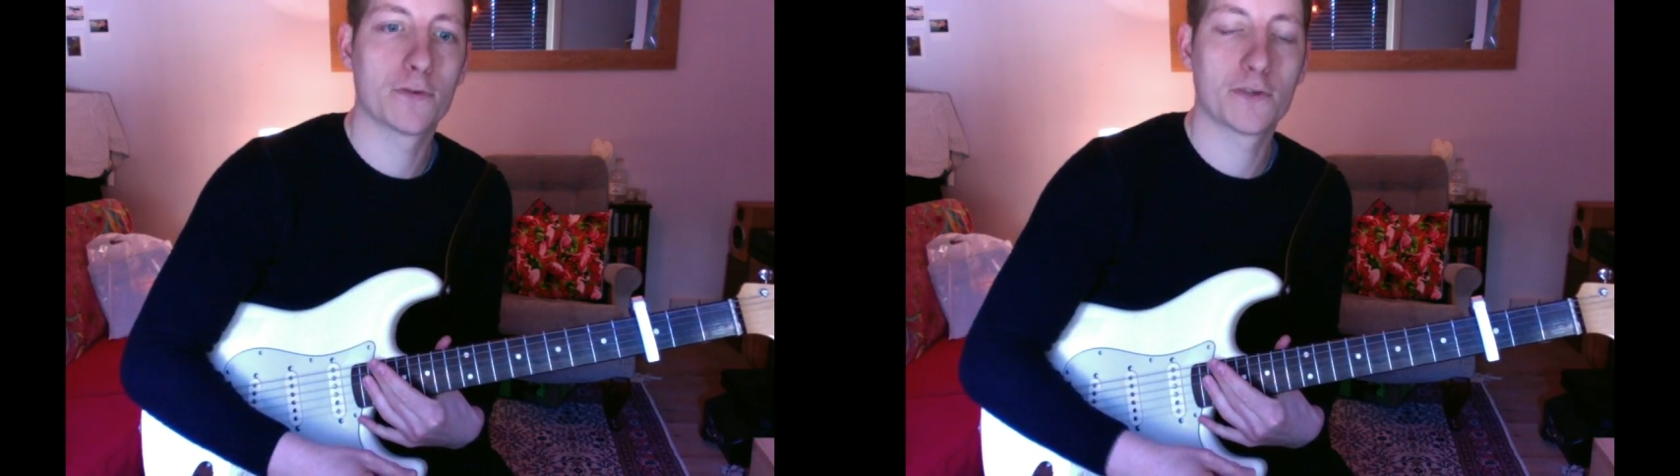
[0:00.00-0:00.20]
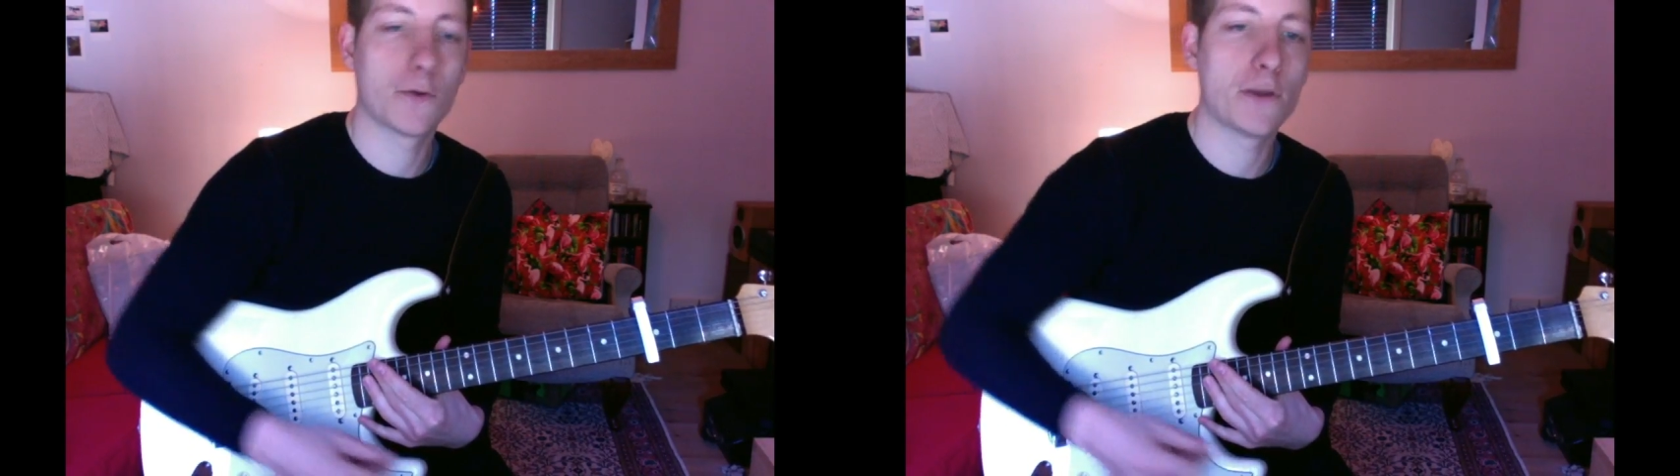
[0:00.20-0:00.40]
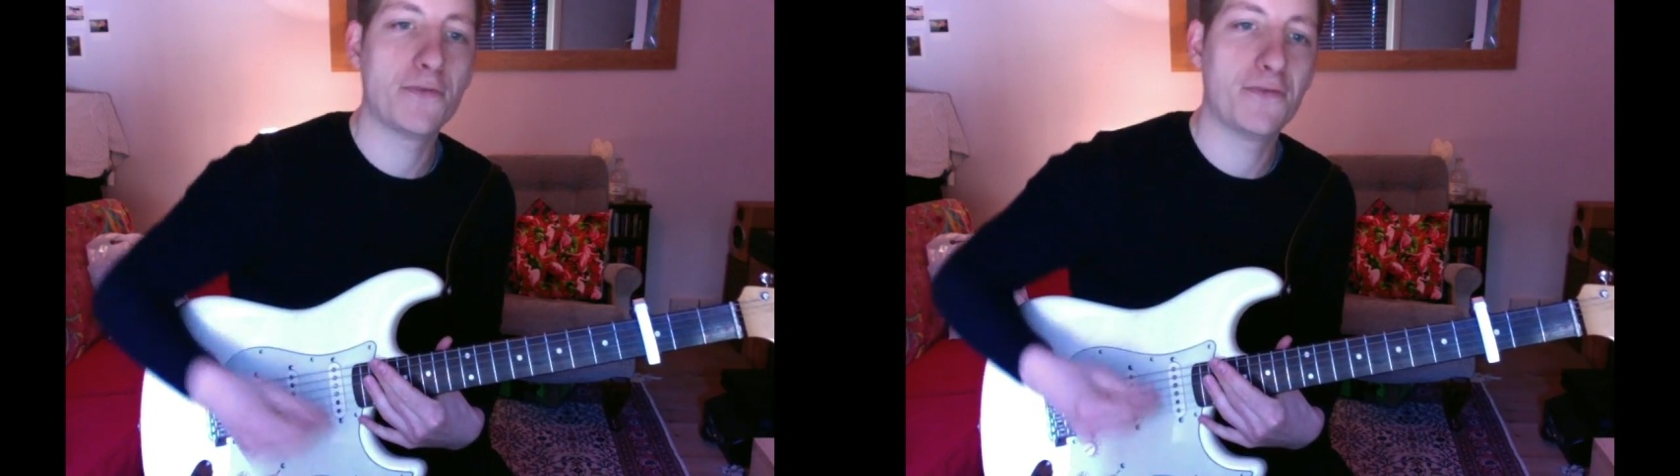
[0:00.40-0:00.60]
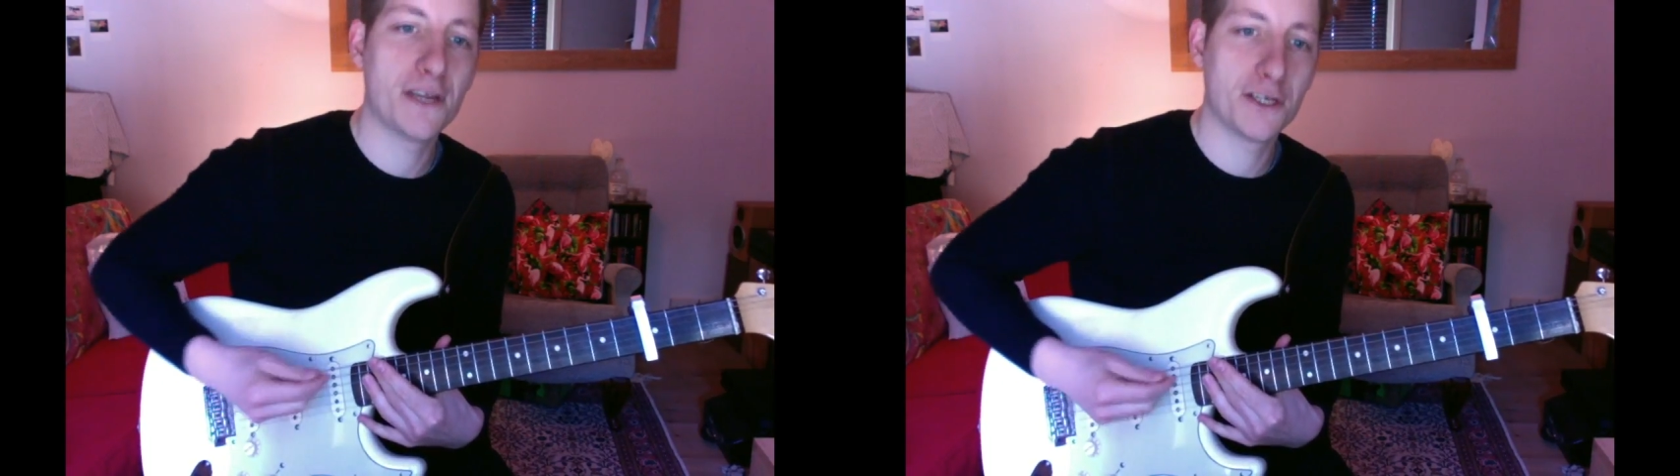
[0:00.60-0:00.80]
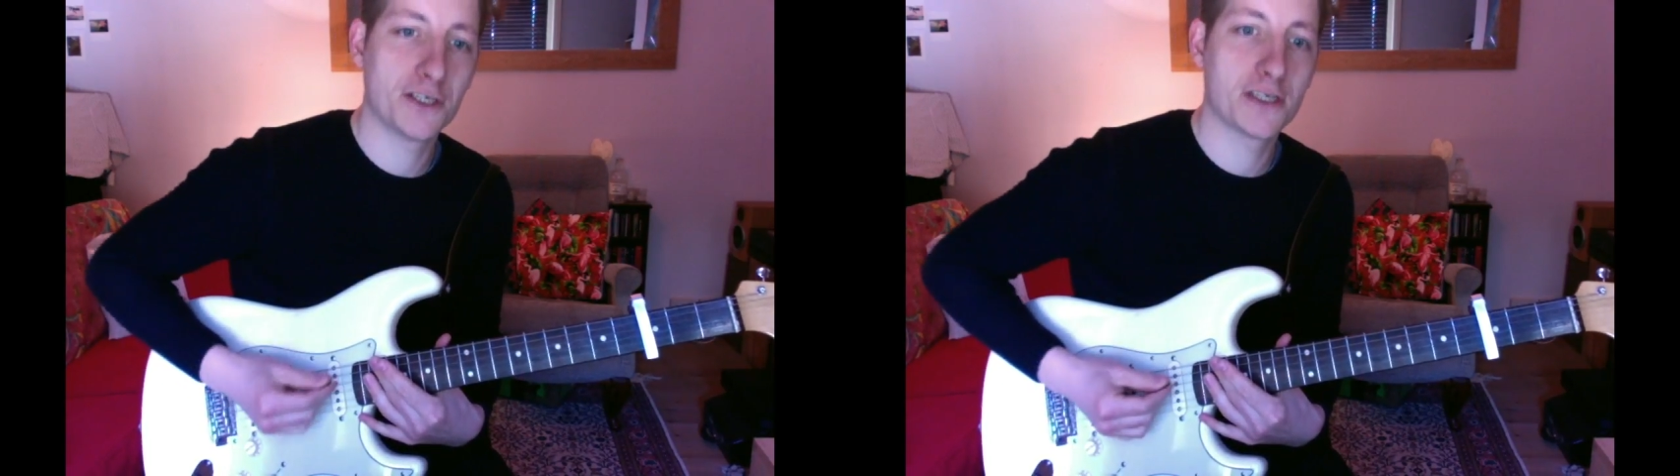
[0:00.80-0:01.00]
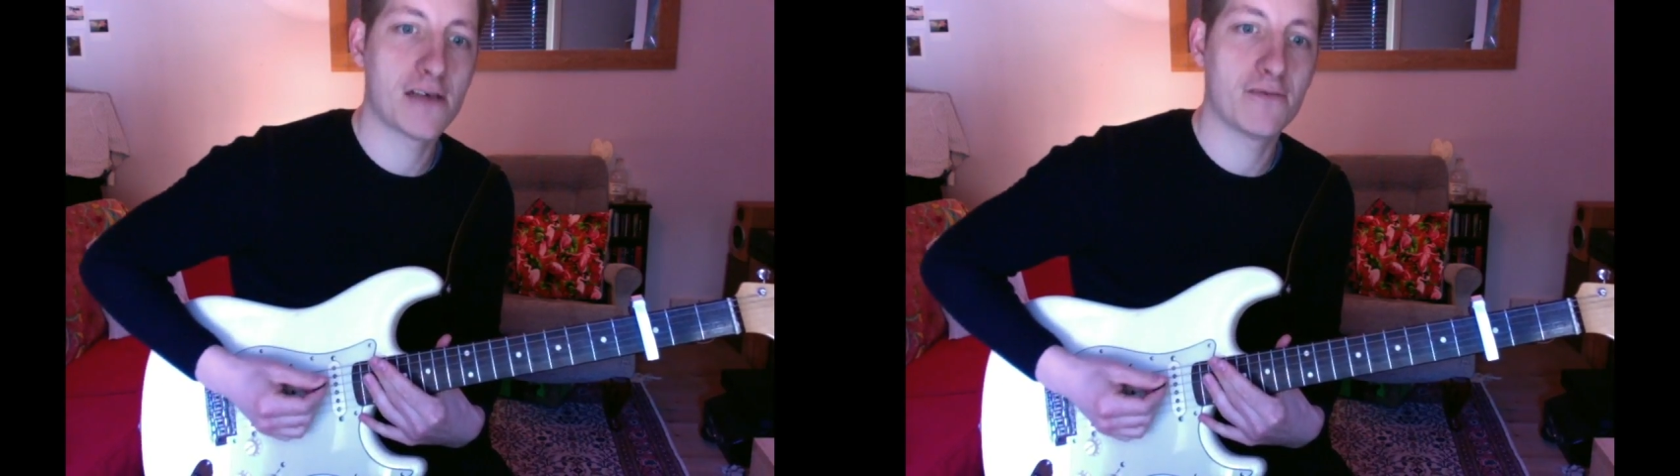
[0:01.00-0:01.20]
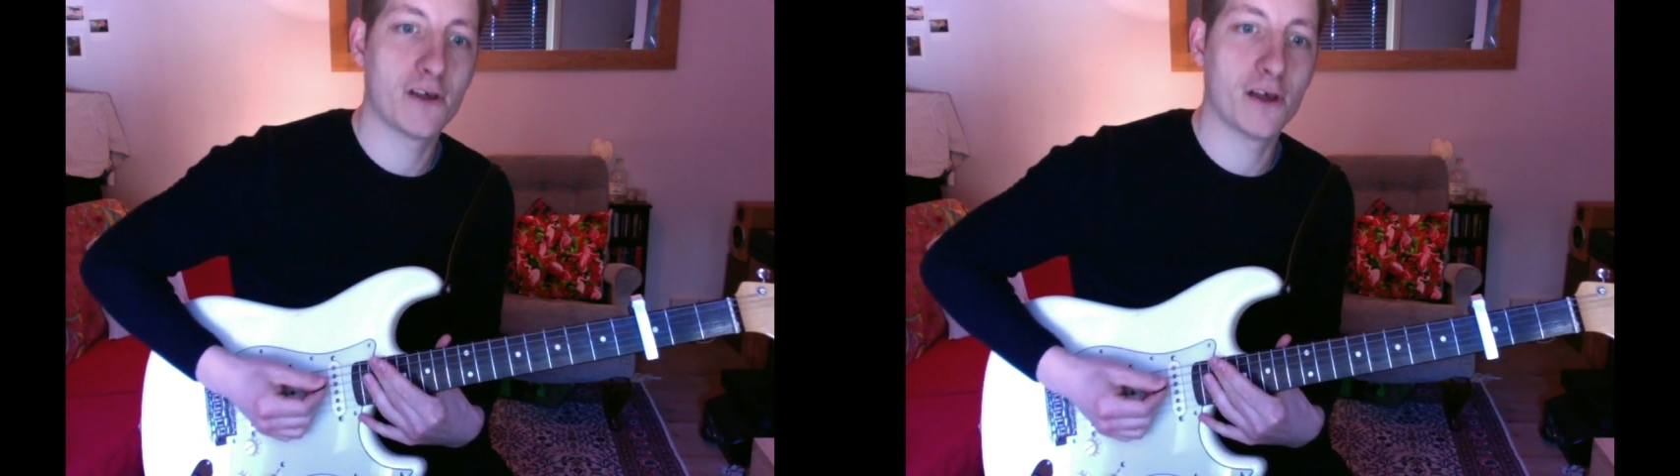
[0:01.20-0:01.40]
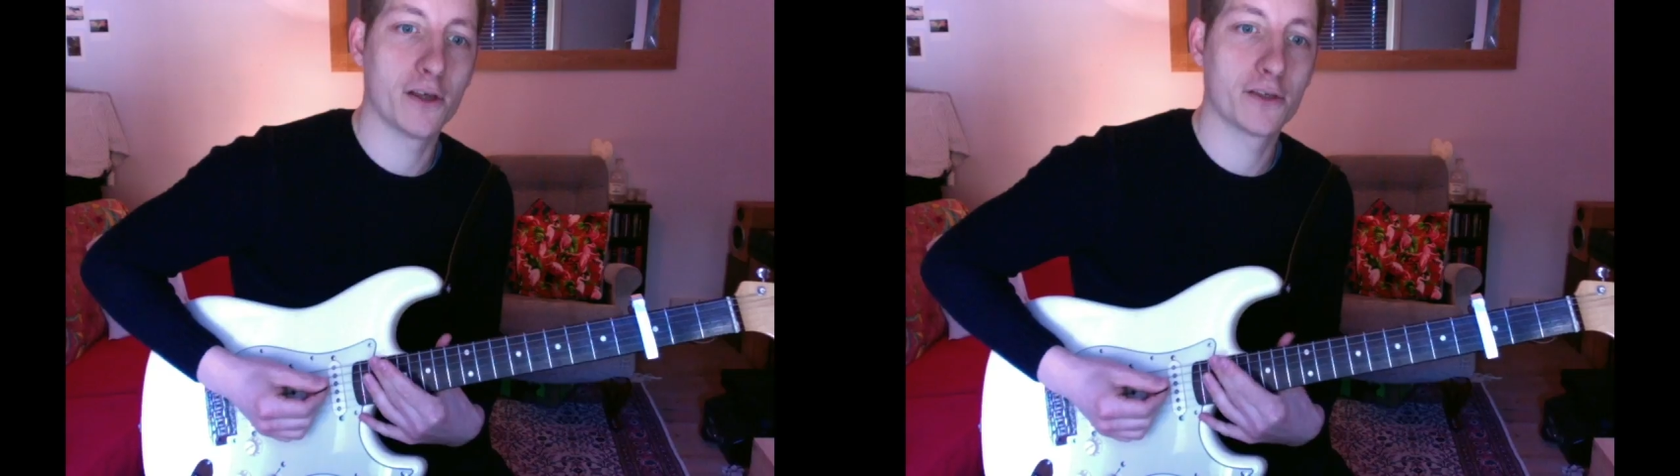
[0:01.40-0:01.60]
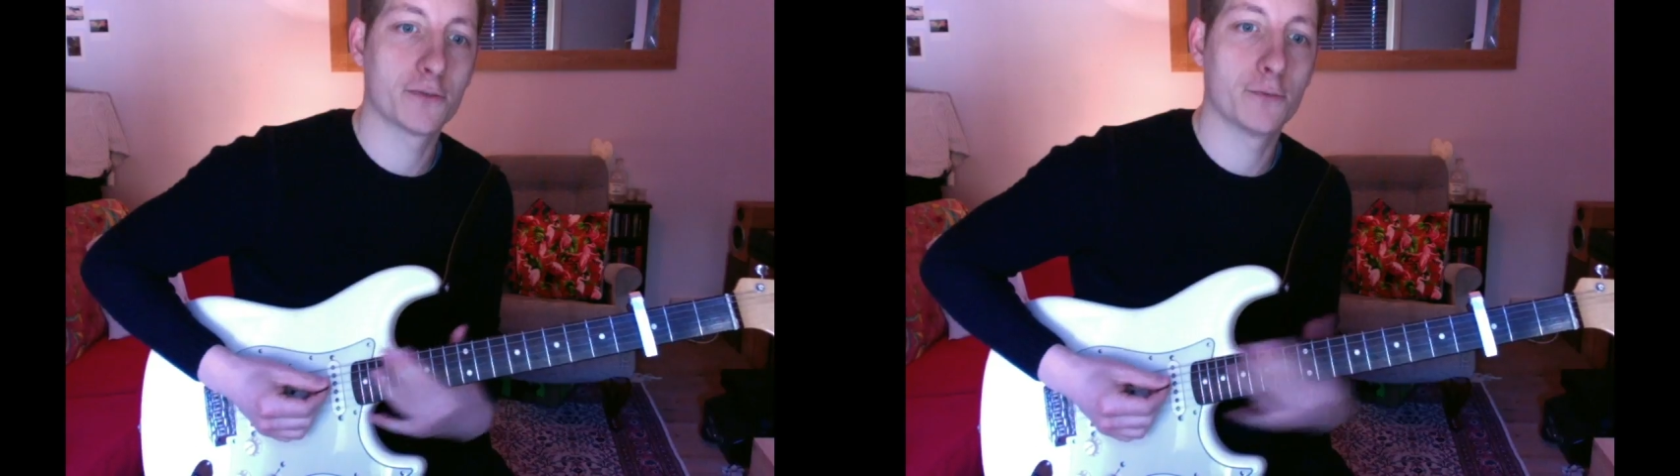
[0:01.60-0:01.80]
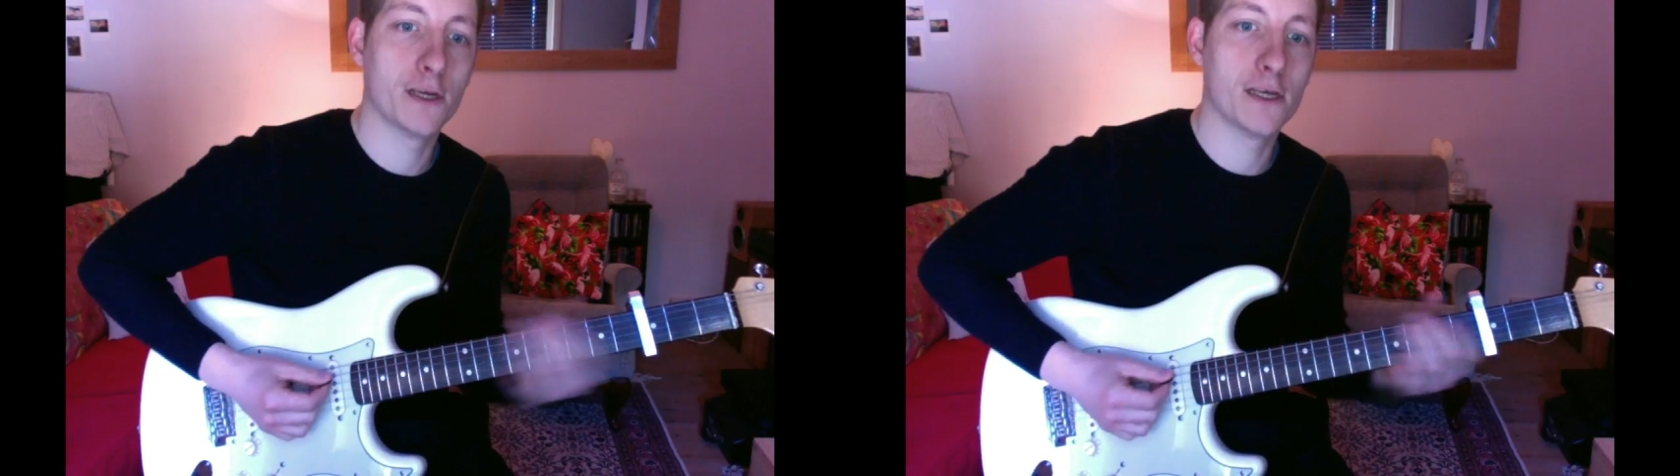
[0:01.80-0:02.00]
So he finishes that
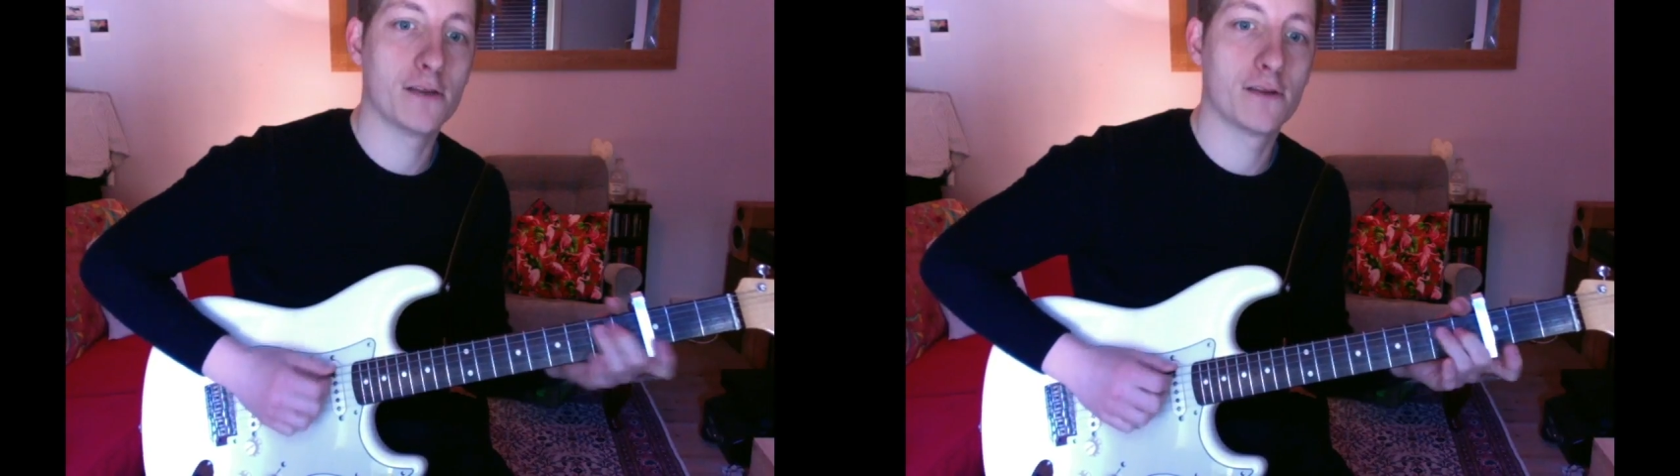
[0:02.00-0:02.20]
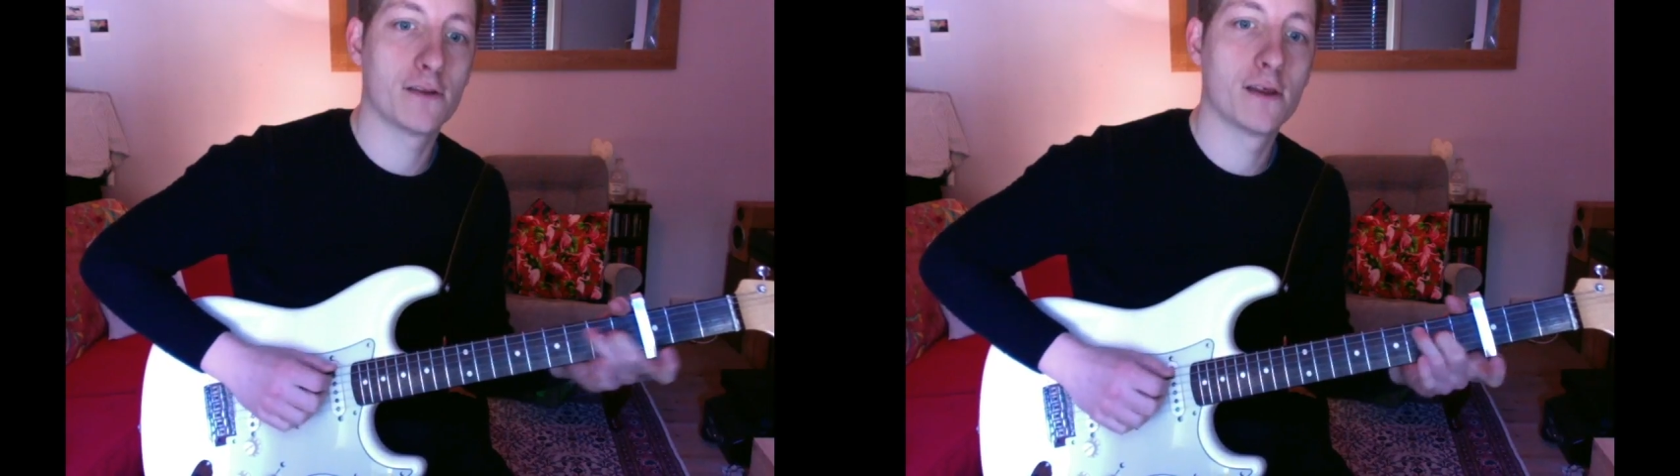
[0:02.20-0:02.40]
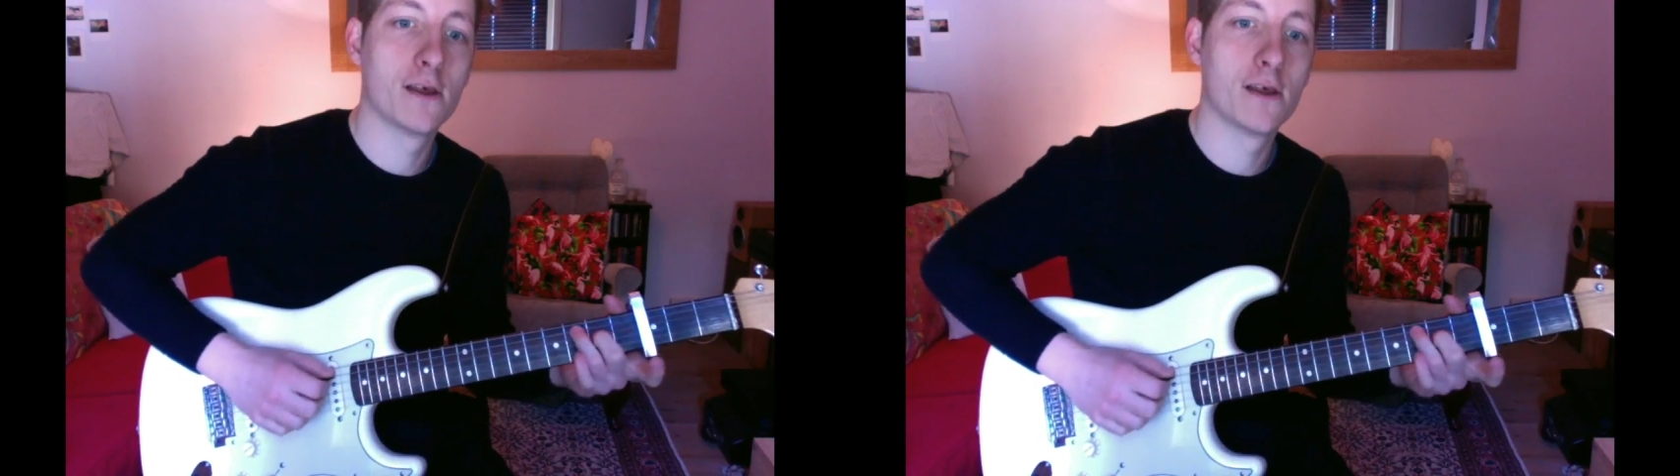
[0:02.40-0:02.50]
verse with,